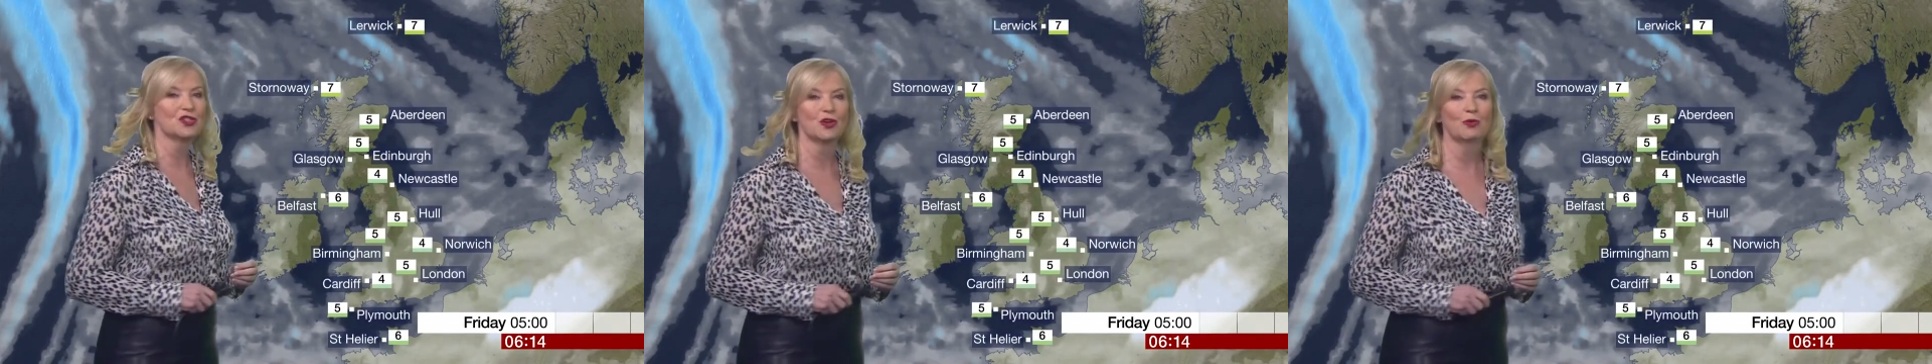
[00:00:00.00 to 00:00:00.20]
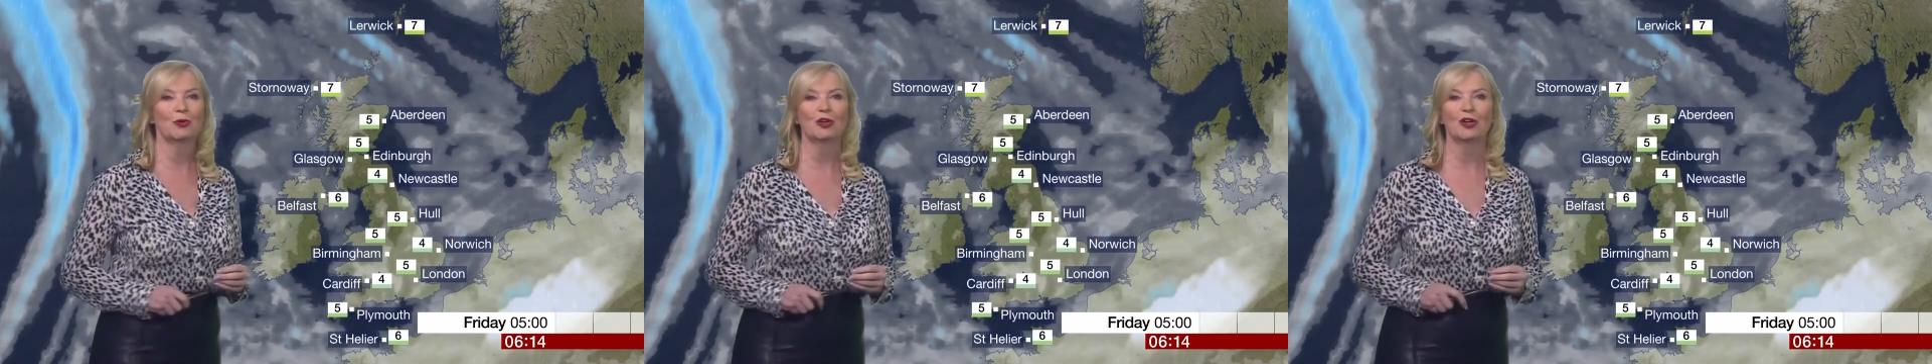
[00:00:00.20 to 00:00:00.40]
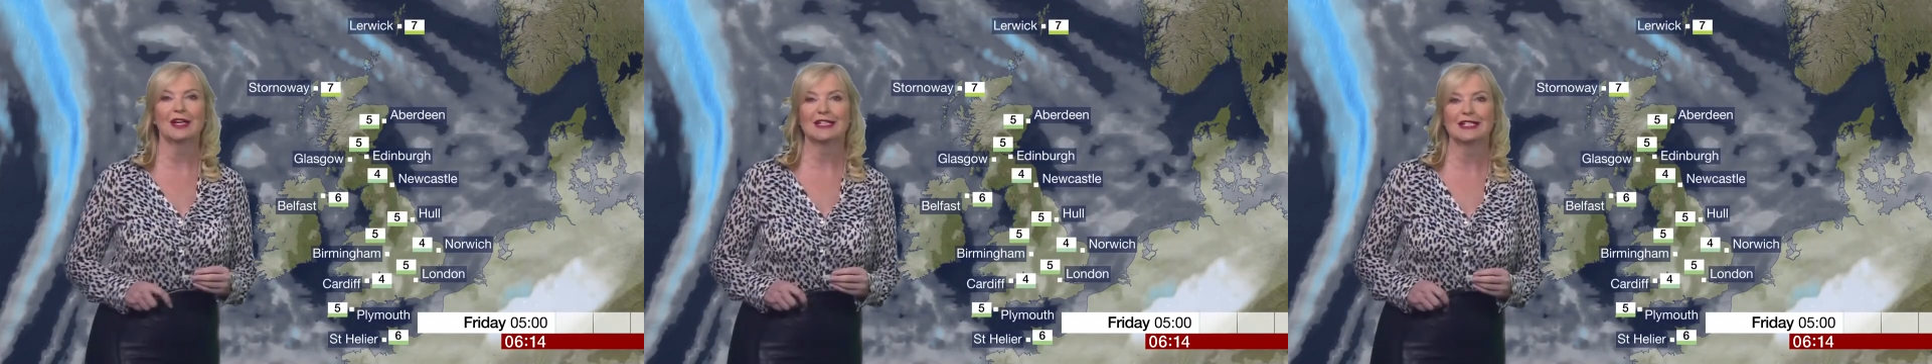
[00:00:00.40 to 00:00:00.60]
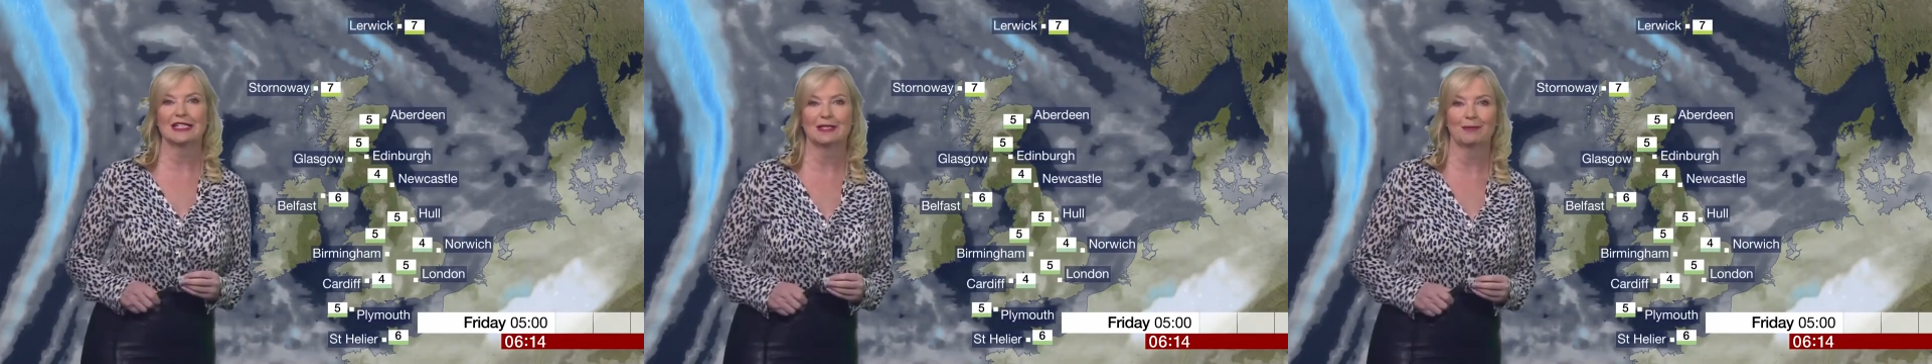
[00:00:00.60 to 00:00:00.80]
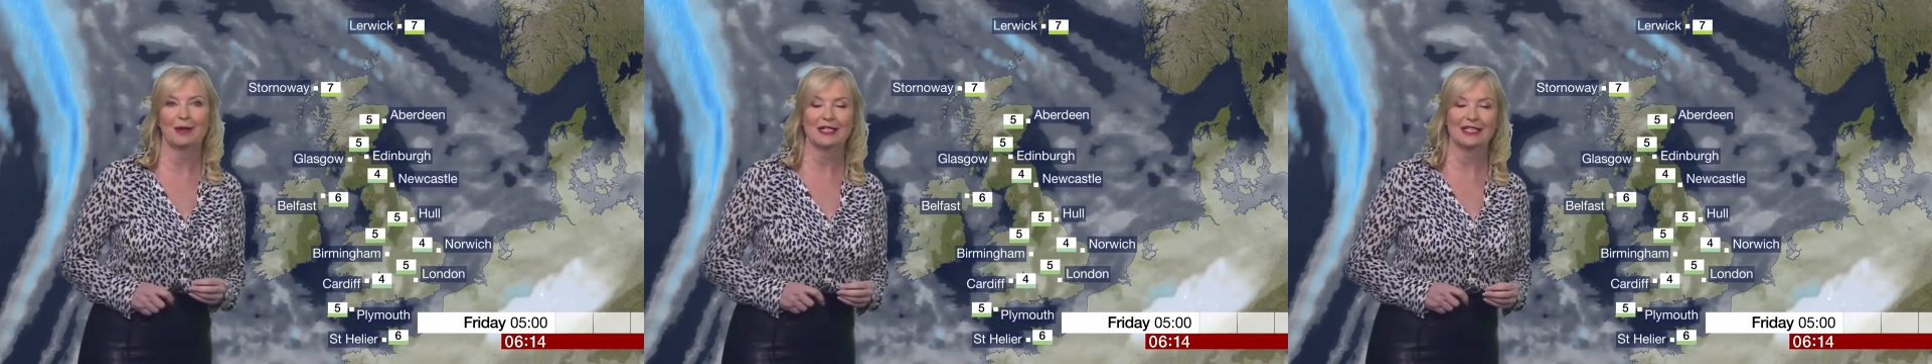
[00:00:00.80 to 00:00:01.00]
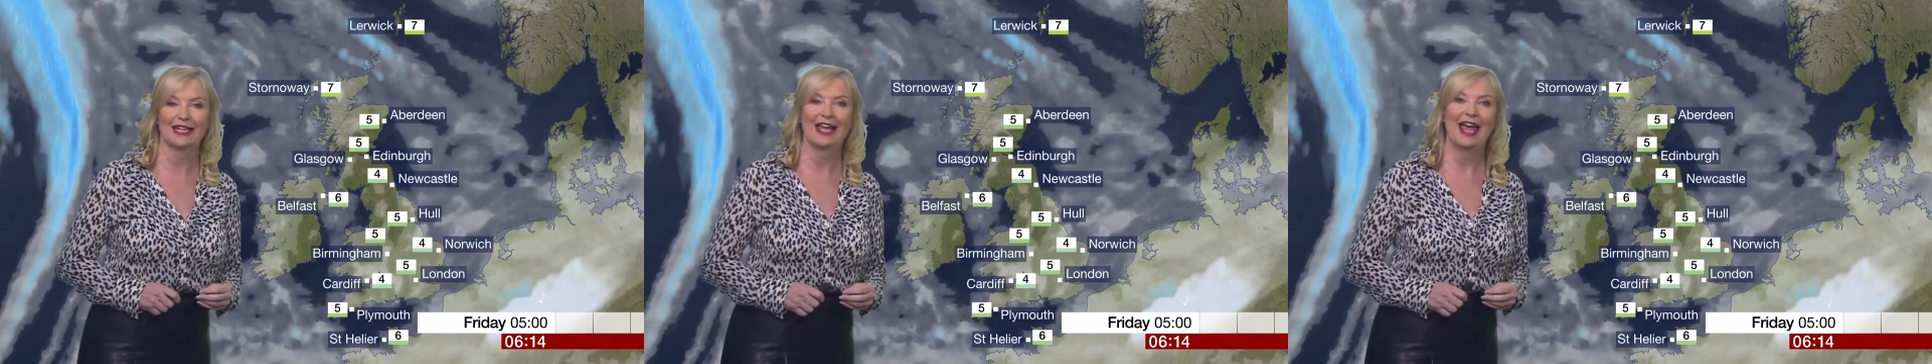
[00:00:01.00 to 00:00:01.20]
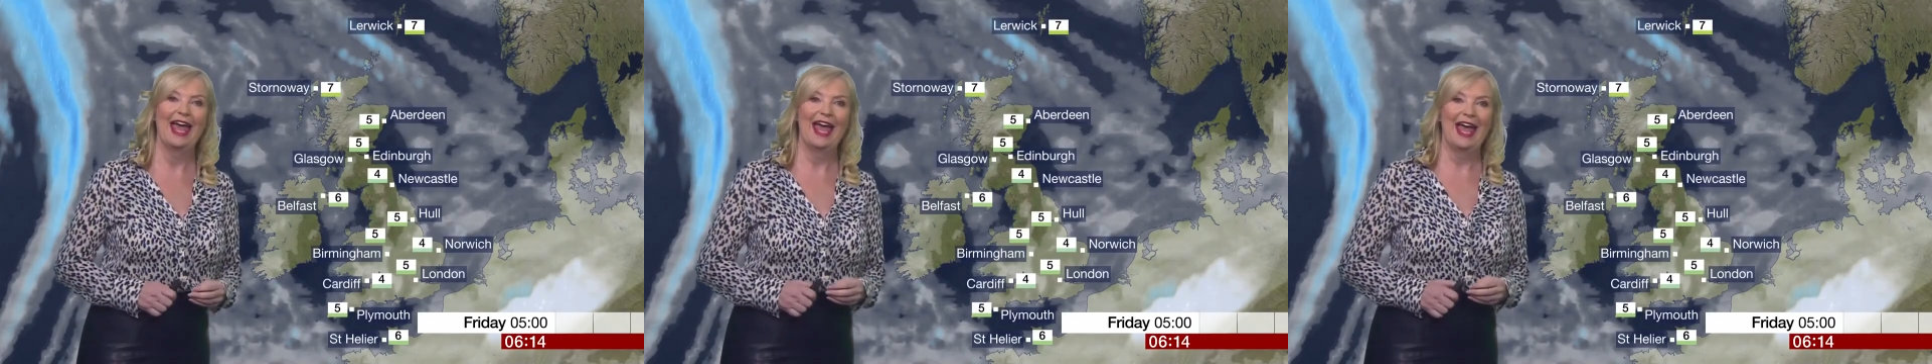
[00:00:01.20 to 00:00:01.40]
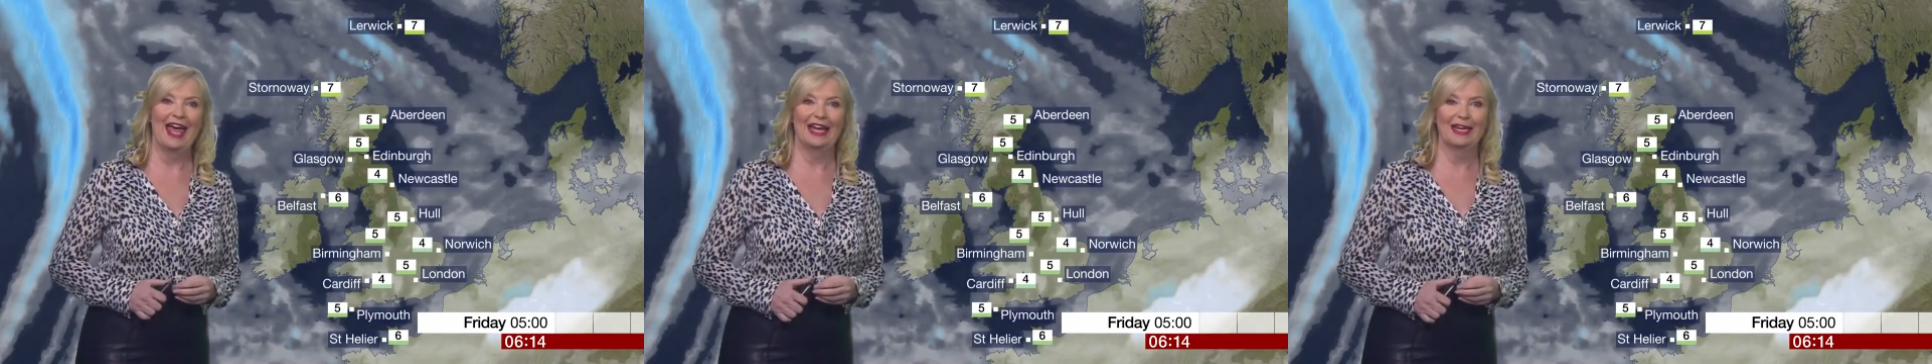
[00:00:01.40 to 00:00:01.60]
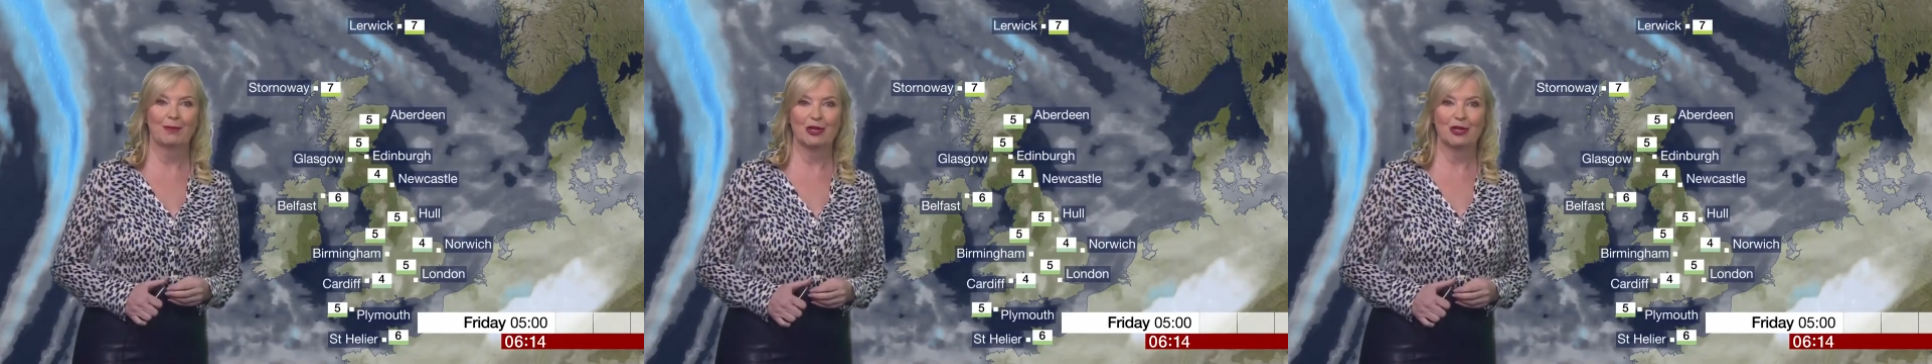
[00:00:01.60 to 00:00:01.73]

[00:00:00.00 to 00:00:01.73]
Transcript: so we're not anticipating any